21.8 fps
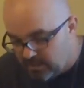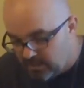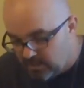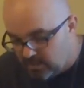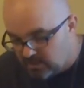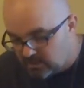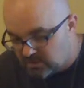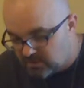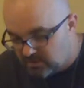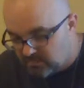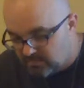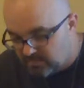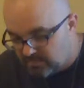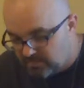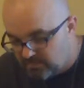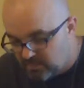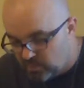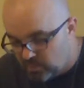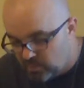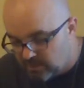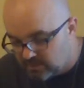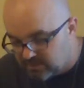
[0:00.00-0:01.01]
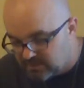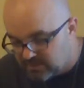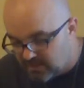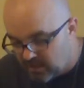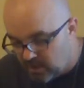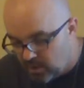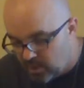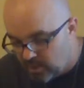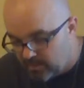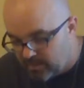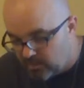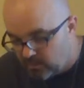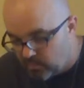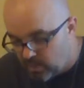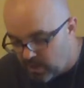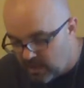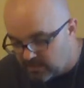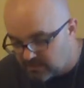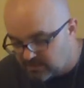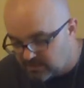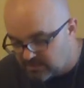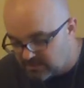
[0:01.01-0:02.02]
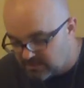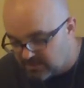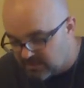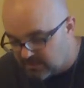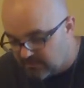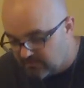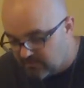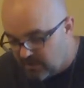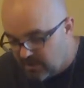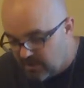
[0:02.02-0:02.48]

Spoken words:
'Go to the pool of Siloam and wash yourself.'